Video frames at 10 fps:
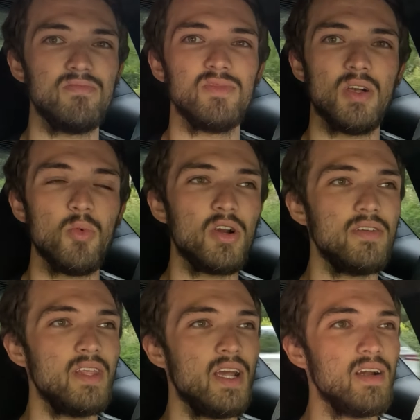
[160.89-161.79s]
somewhere
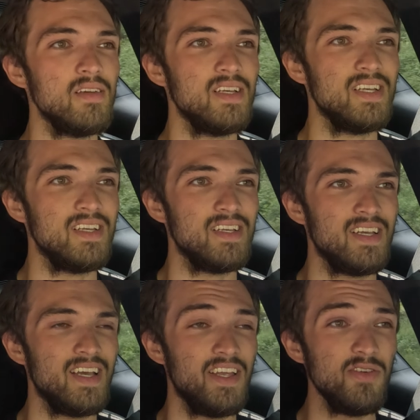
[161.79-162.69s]
in there,
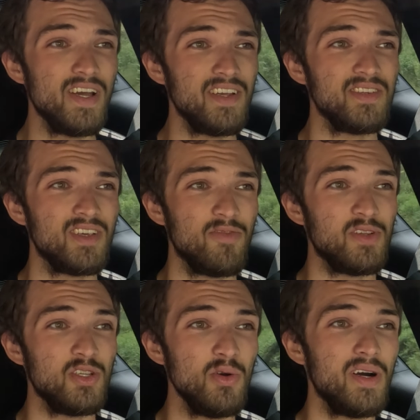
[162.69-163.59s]
and you got yourself a
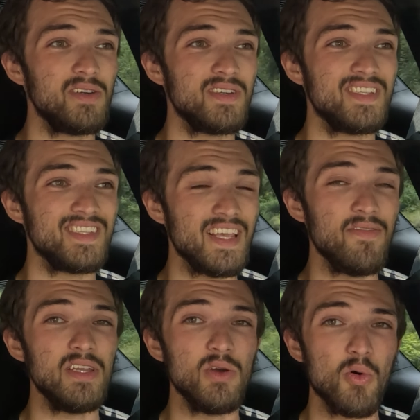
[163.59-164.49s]

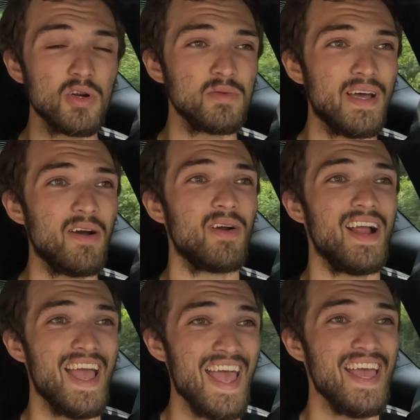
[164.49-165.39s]
270 horsepower
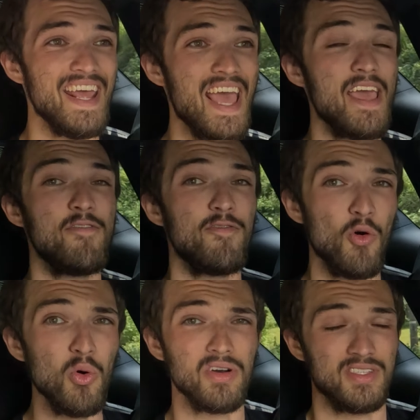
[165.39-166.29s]
NA
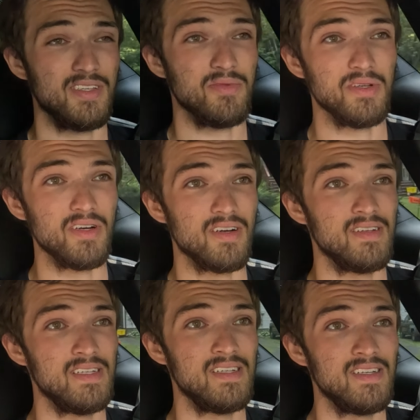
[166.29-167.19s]
4-cylinder.
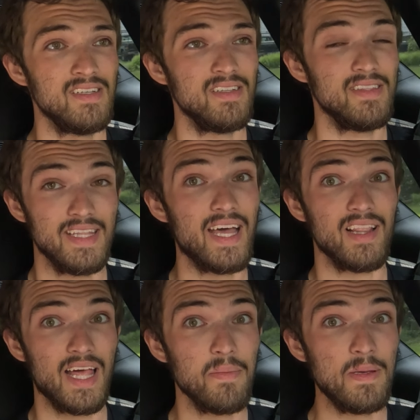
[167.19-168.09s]
Not a
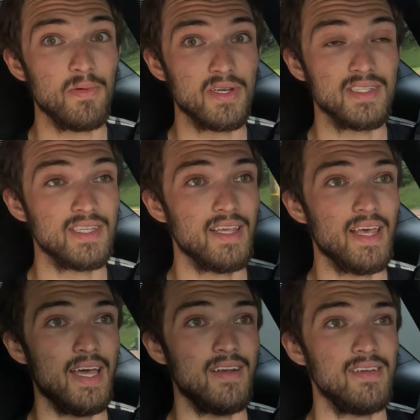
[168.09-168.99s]
lot of people can say
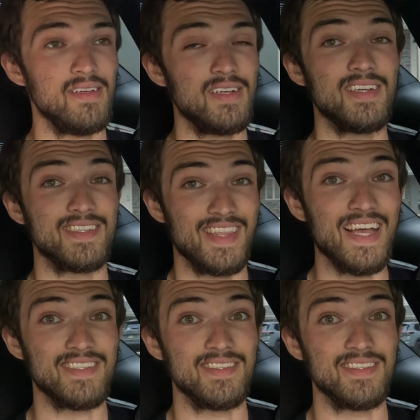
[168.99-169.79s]
that, because that's